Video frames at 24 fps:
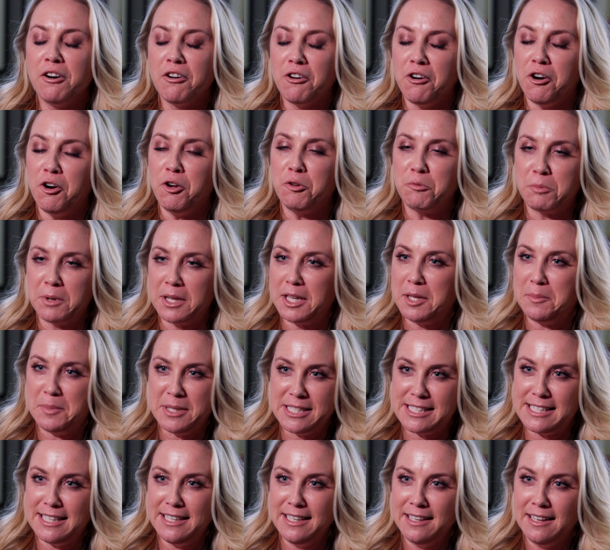are all really
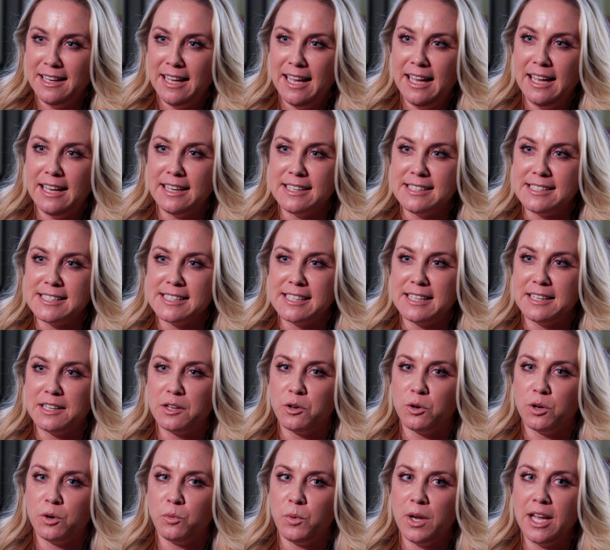busy and
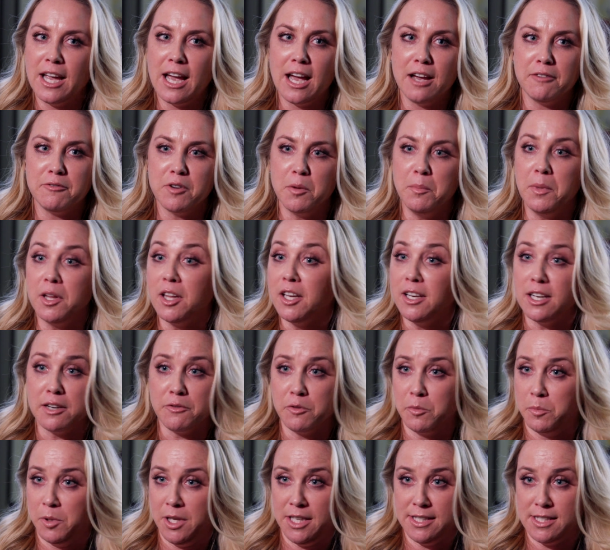we have a million
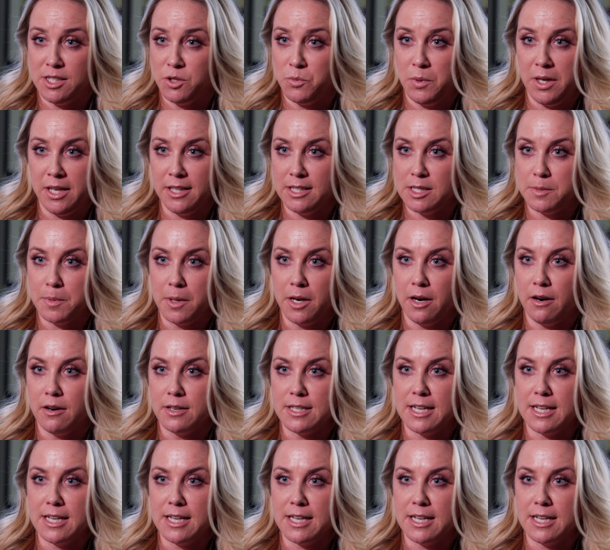different places we can spend our